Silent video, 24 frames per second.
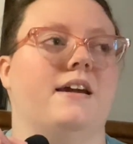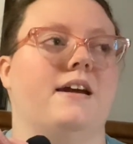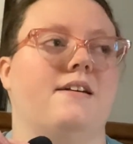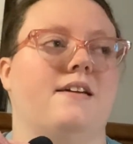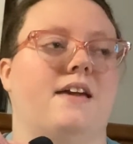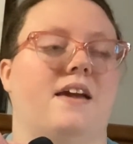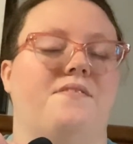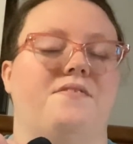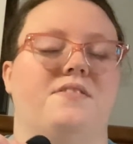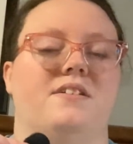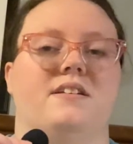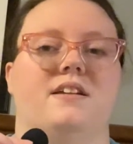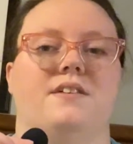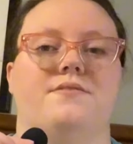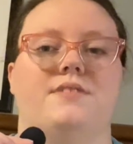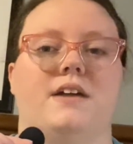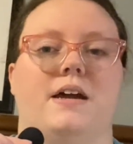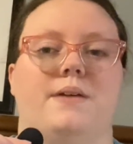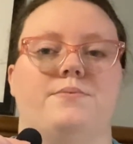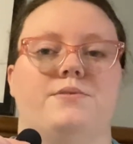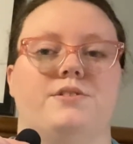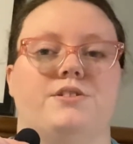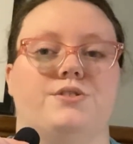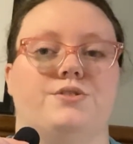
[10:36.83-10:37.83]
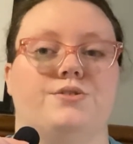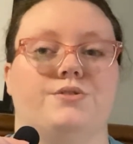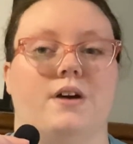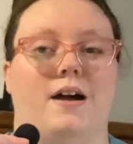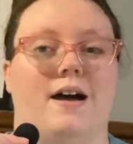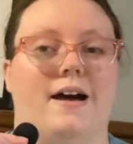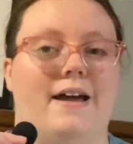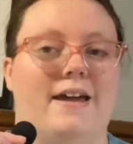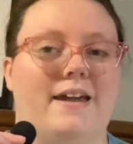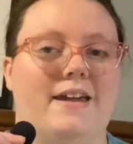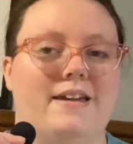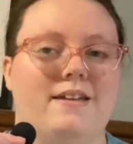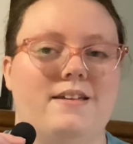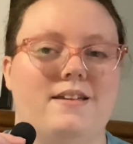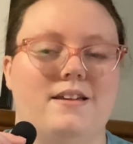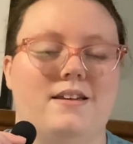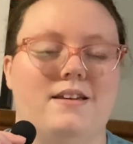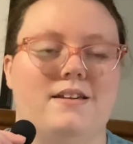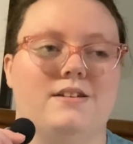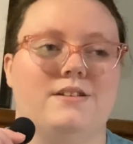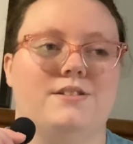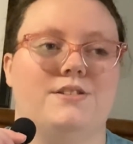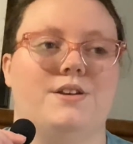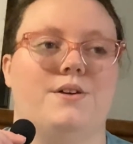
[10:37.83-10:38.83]
I gave it enough time to dry,
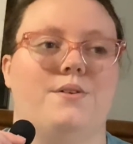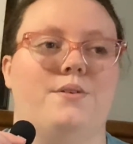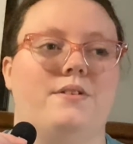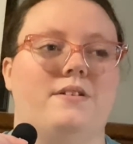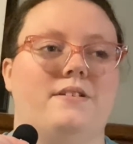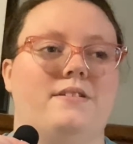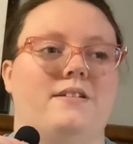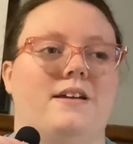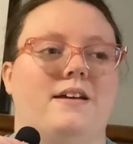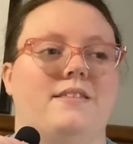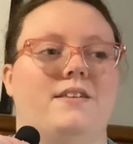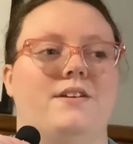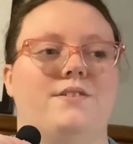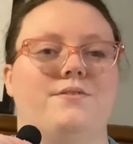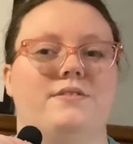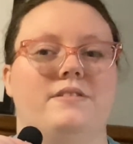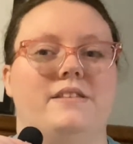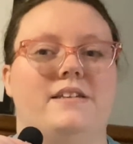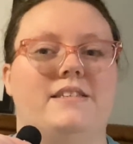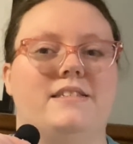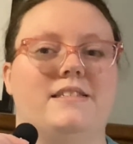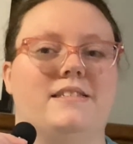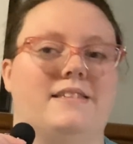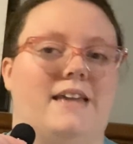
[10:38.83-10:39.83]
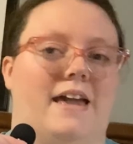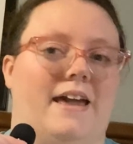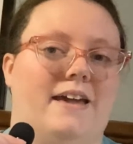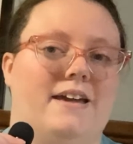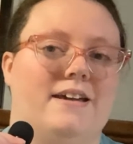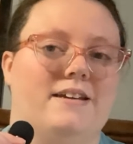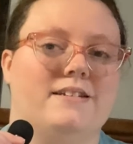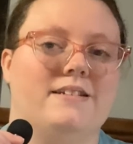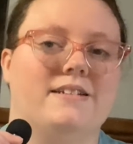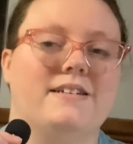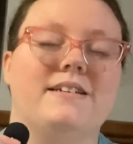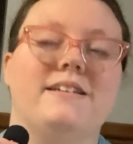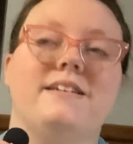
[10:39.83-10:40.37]
so nothing really stayed.